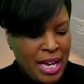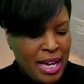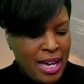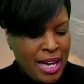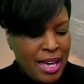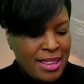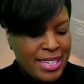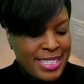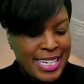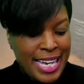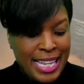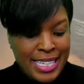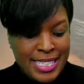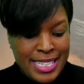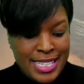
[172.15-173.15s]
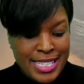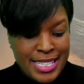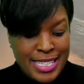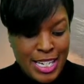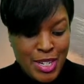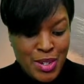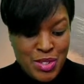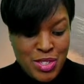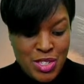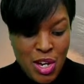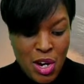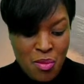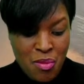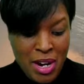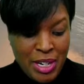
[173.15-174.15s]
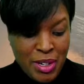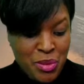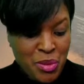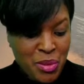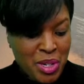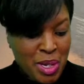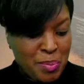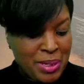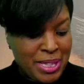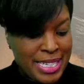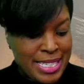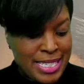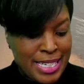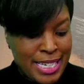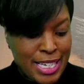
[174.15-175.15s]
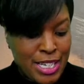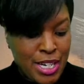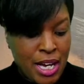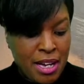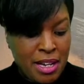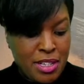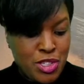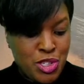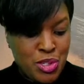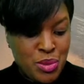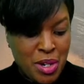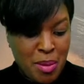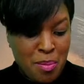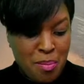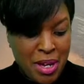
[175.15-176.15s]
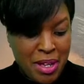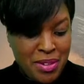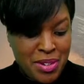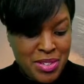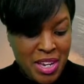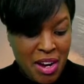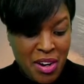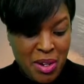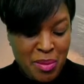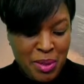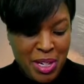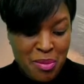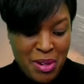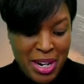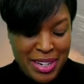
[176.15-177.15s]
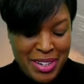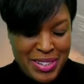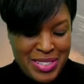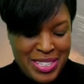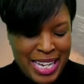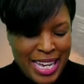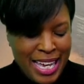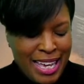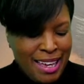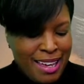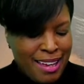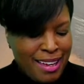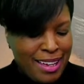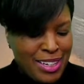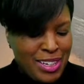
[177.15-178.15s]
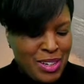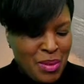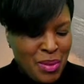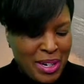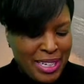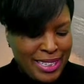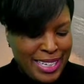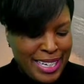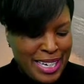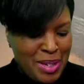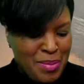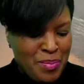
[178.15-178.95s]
The talented singer-songwriter grew up listening to her mother's R&B records, unknowingly